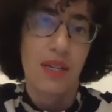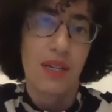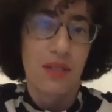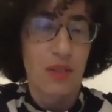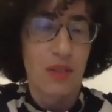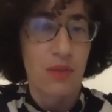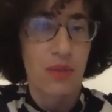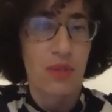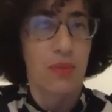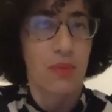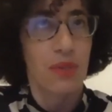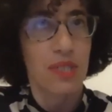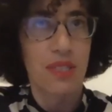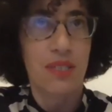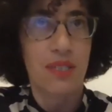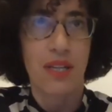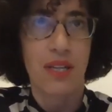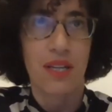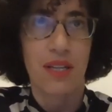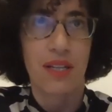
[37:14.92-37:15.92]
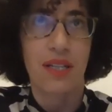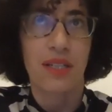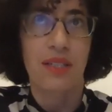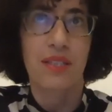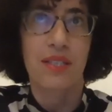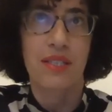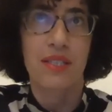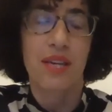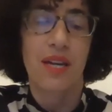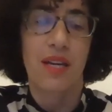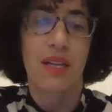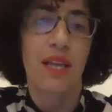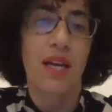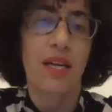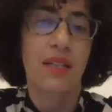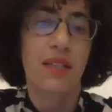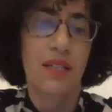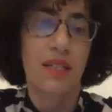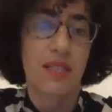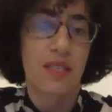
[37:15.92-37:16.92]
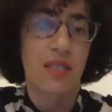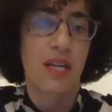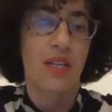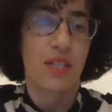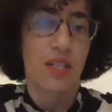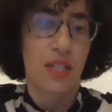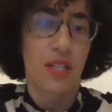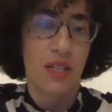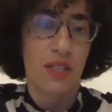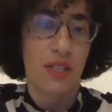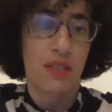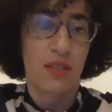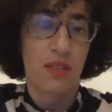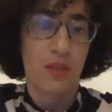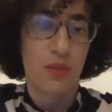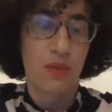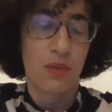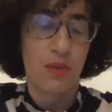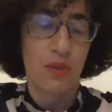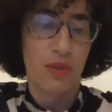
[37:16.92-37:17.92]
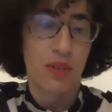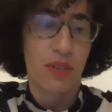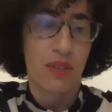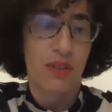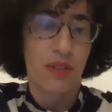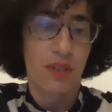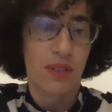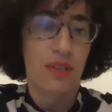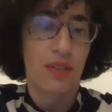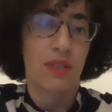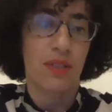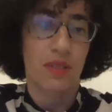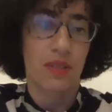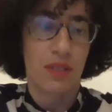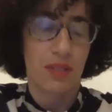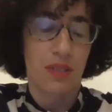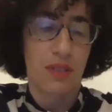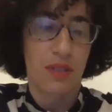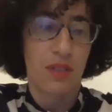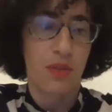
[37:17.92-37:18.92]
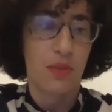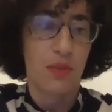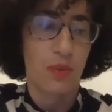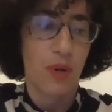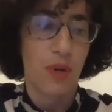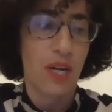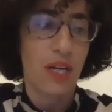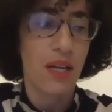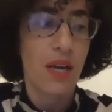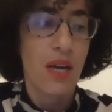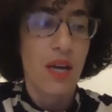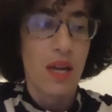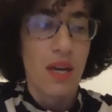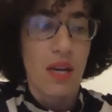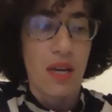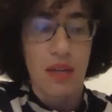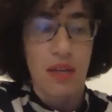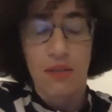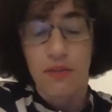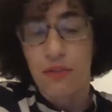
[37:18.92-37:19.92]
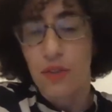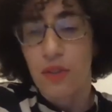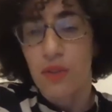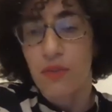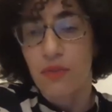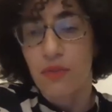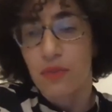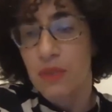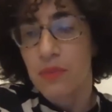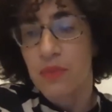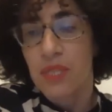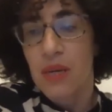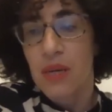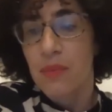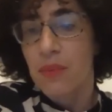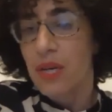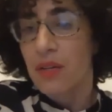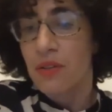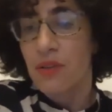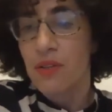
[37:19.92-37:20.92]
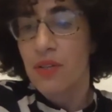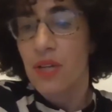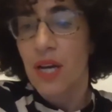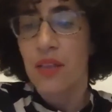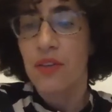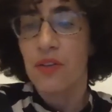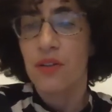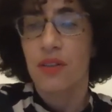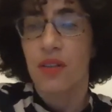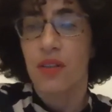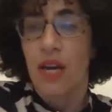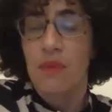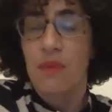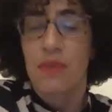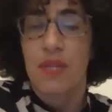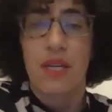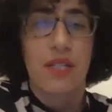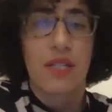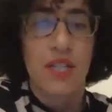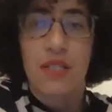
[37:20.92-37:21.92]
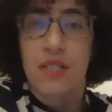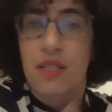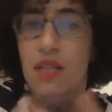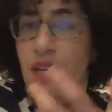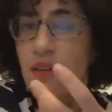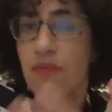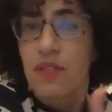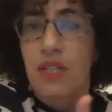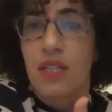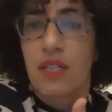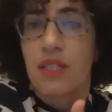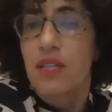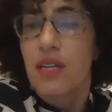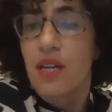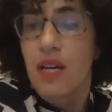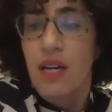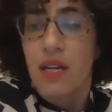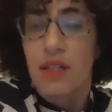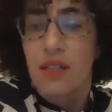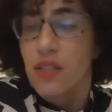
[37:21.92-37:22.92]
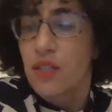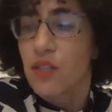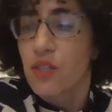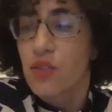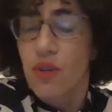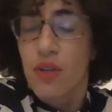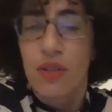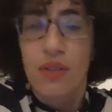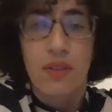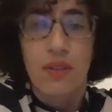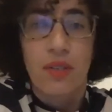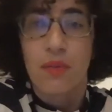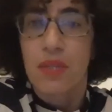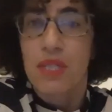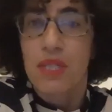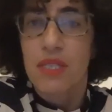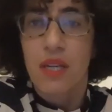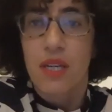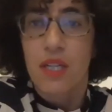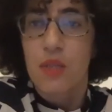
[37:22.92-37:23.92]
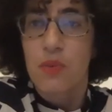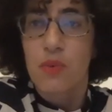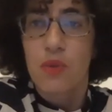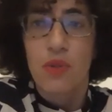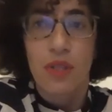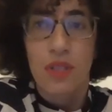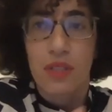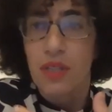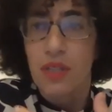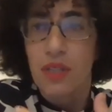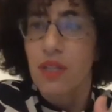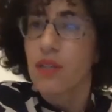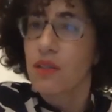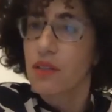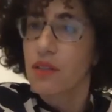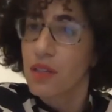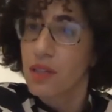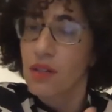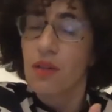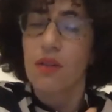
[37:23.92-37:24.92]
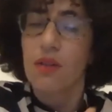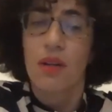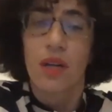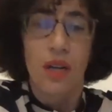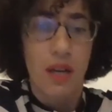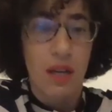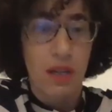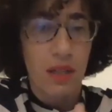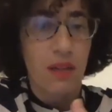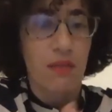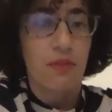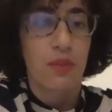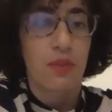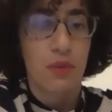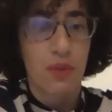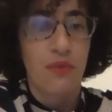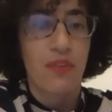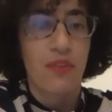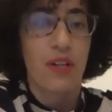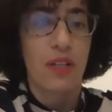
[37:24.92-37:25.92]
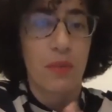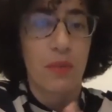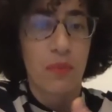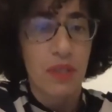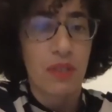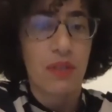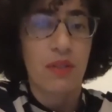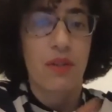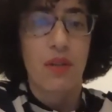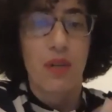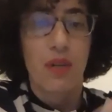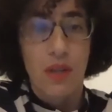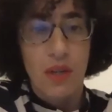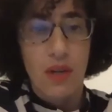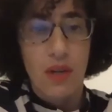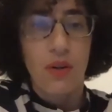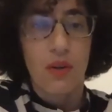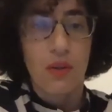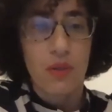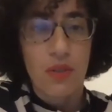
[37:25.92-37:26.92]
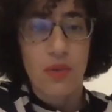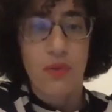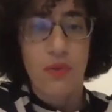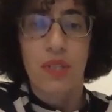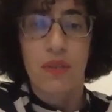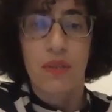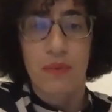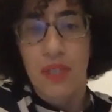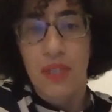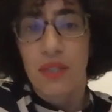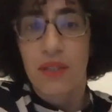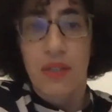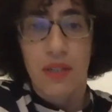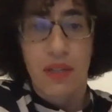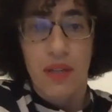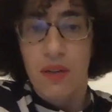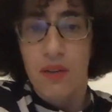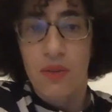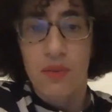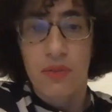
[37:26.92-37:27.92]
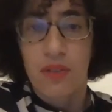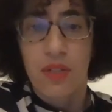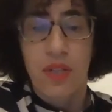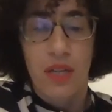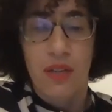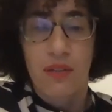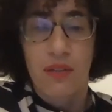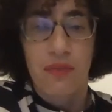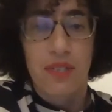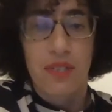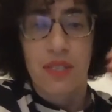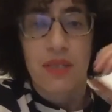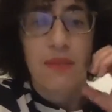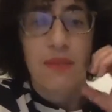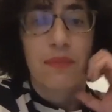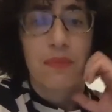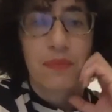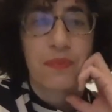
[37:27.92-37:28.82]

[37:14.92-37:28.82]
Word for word: so it was uh, like this i like this tension in the studio i think it's it's a good one and for and some other, other times i just have an idea and i draw it in my sketchbook and then i think okay i'll have to develop it also in, in the on the canvas